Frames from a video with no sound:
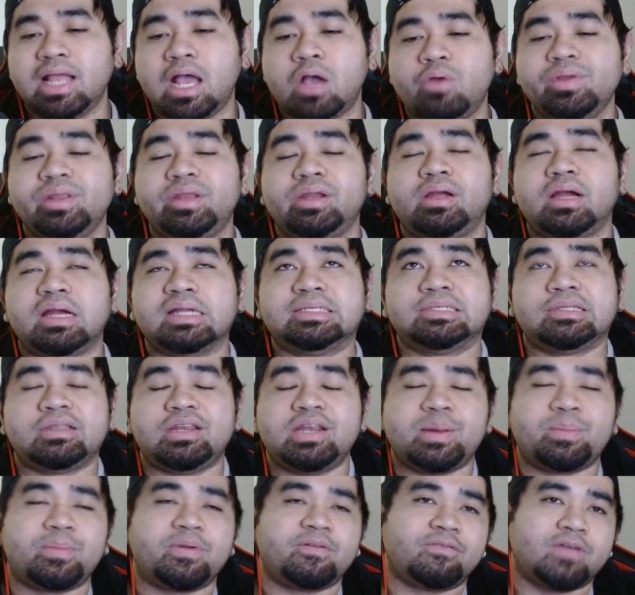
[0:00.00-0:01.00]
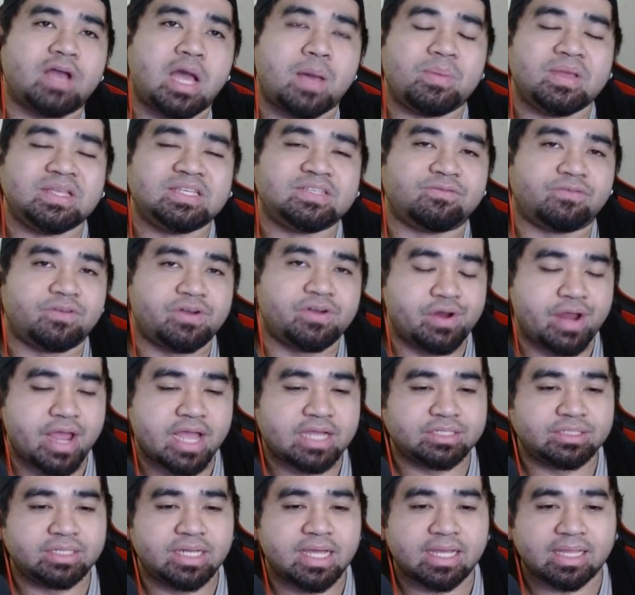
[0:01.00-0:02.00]
with regards to the number of copies for your
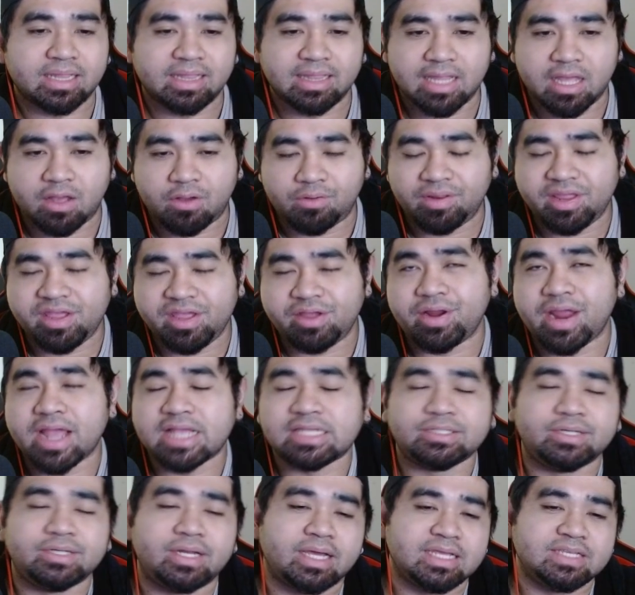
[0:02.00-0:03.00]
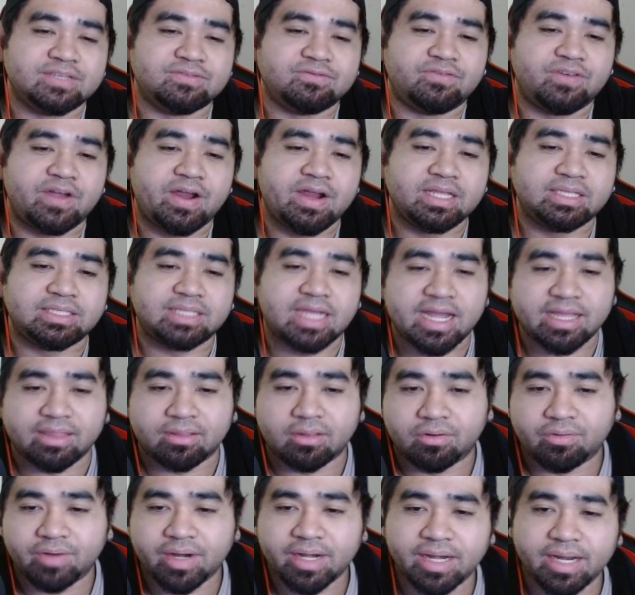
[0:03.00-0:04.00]
extra deck, now your extra deck is very tight
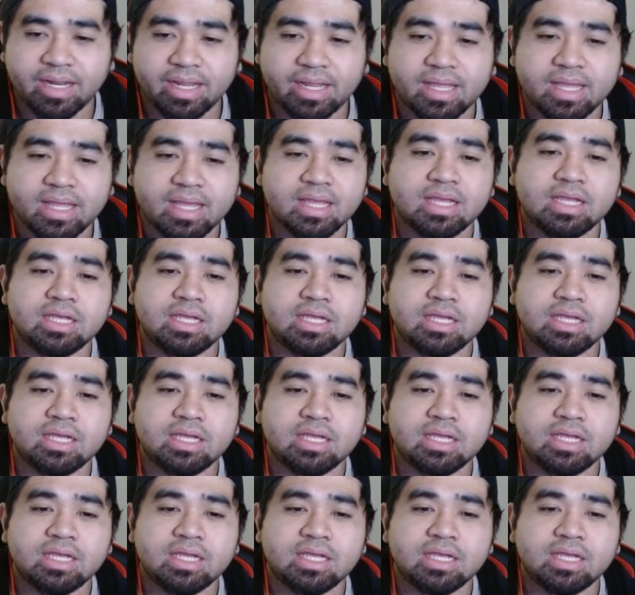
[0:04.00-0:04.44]
already.